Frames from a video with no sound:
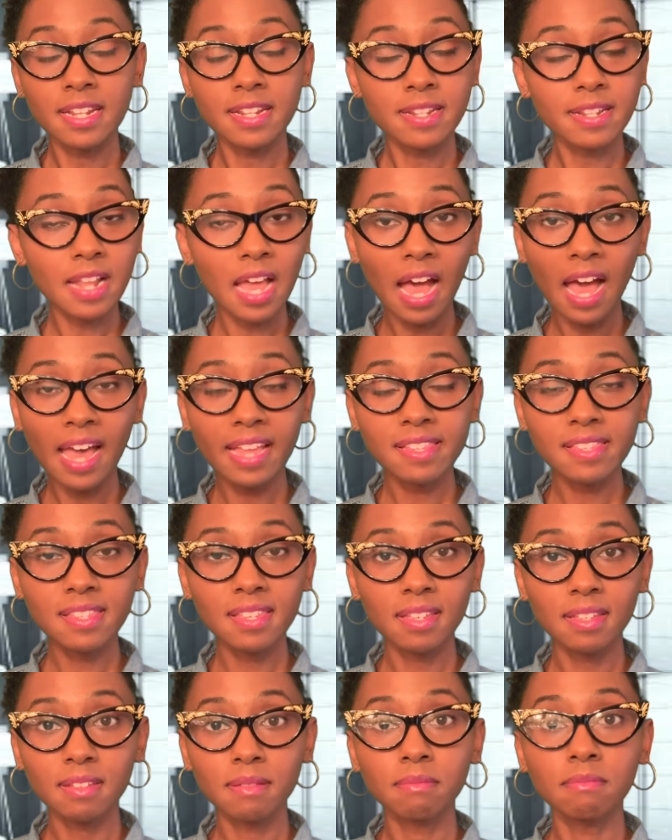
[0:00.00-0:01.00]

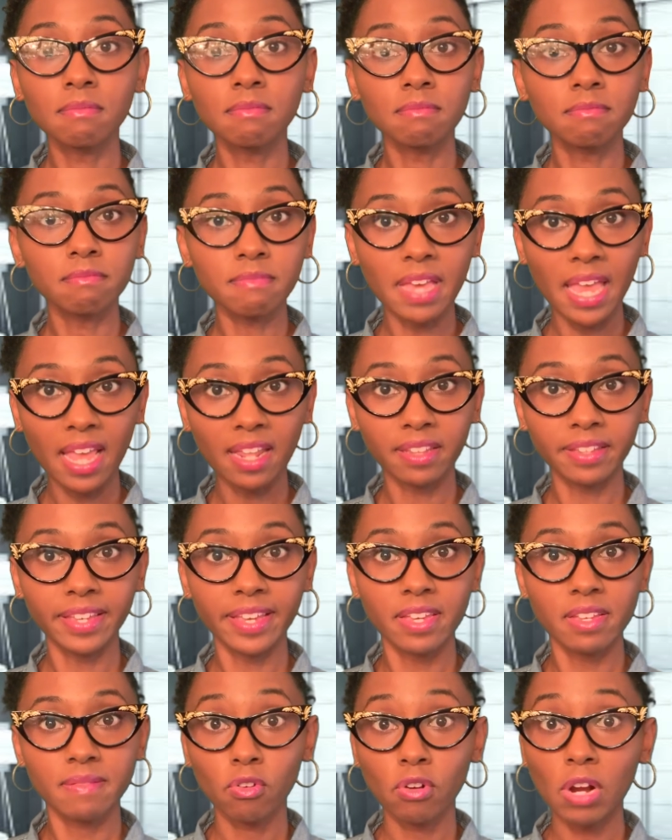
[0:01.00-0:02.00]
not
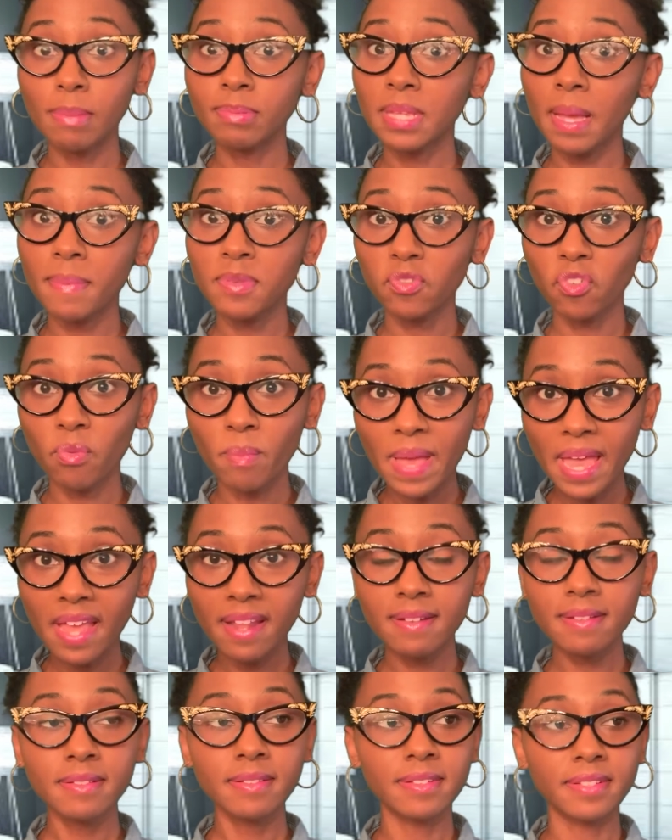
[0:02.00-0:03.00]
manly. Crop tops for
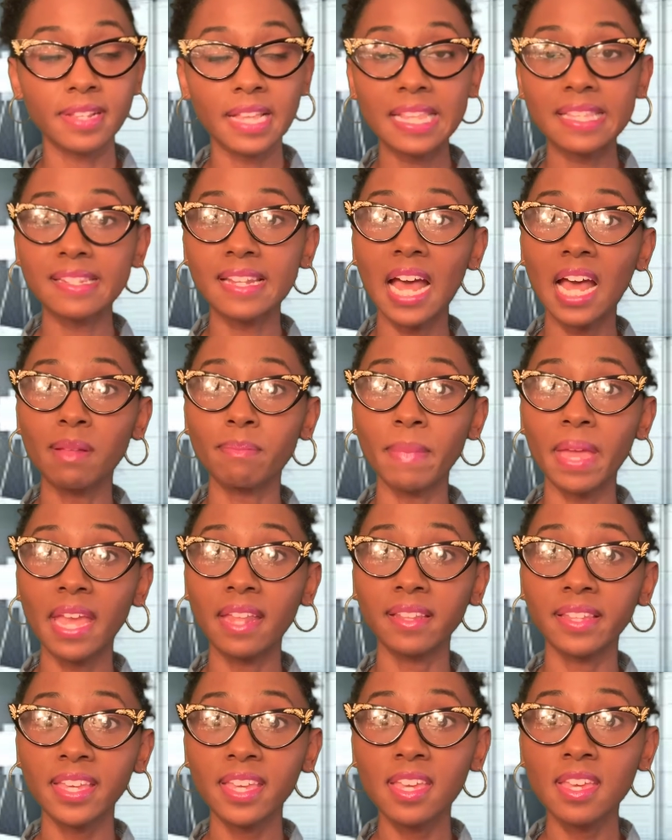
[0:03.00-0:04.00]
men is not
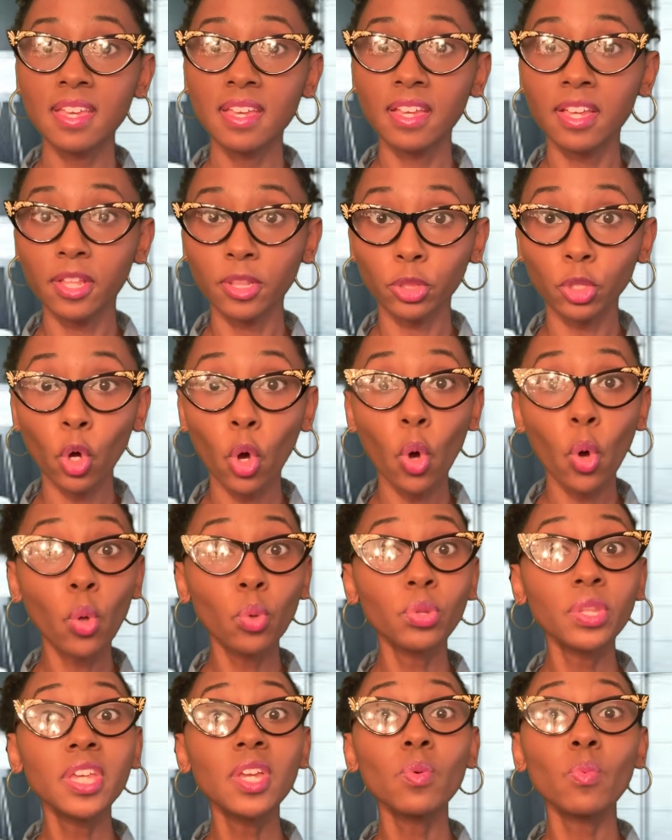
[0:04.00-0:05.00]
manly. The
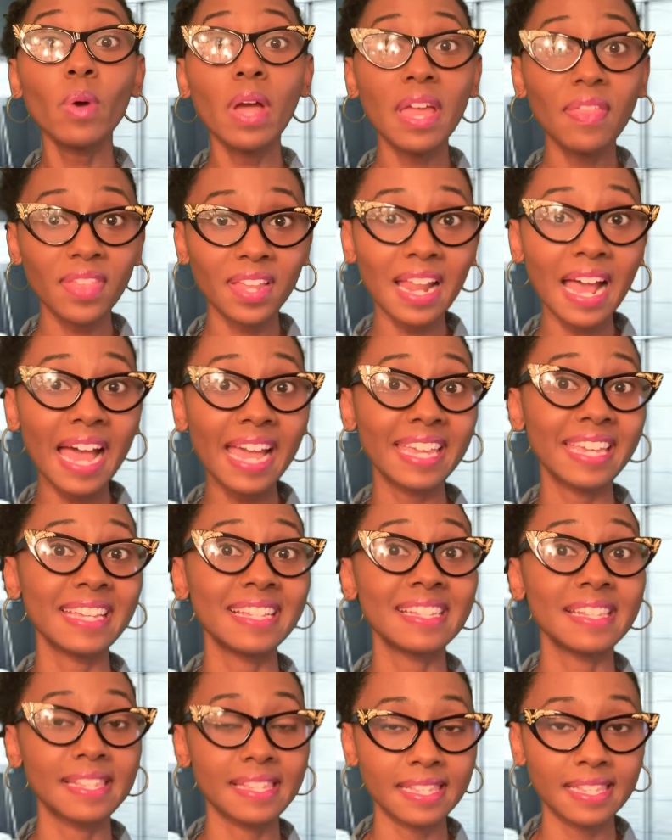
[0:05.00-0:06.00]
only way that I
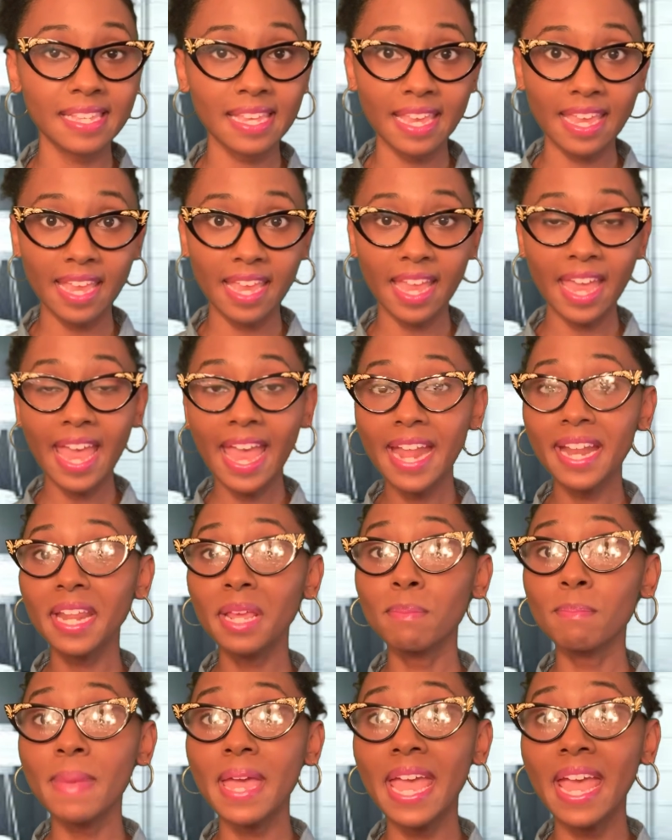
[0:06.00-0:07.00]
can see
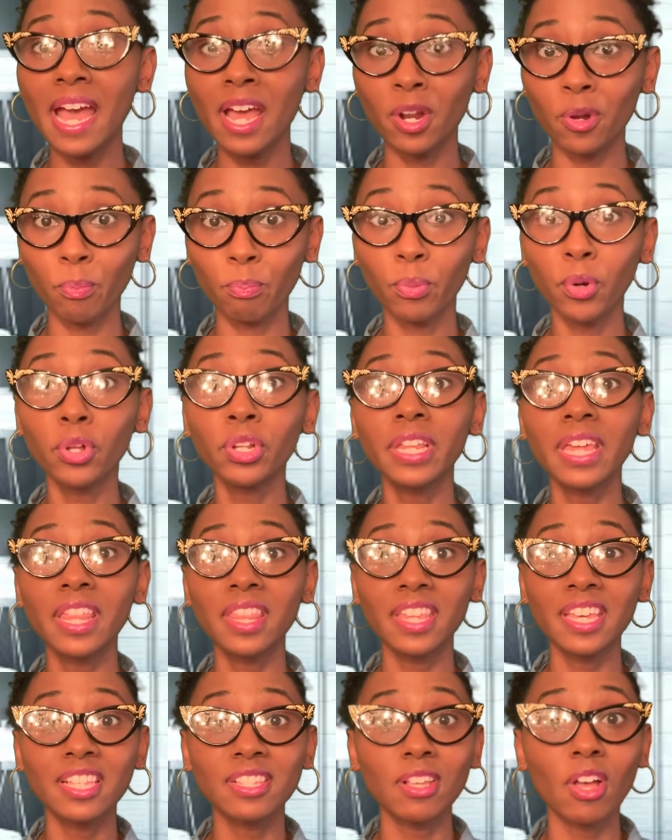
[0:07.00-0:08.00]
any man
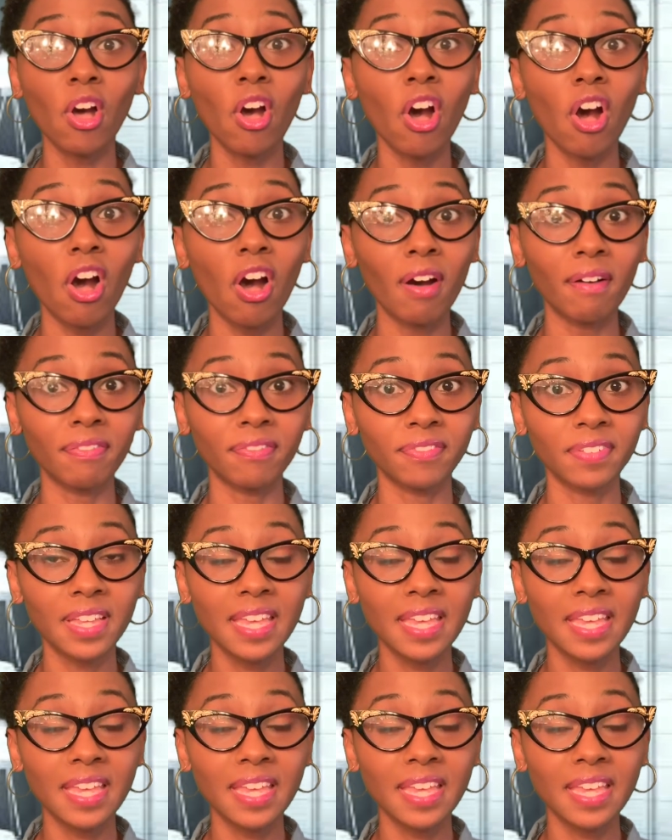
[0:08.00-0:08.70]
pulling this off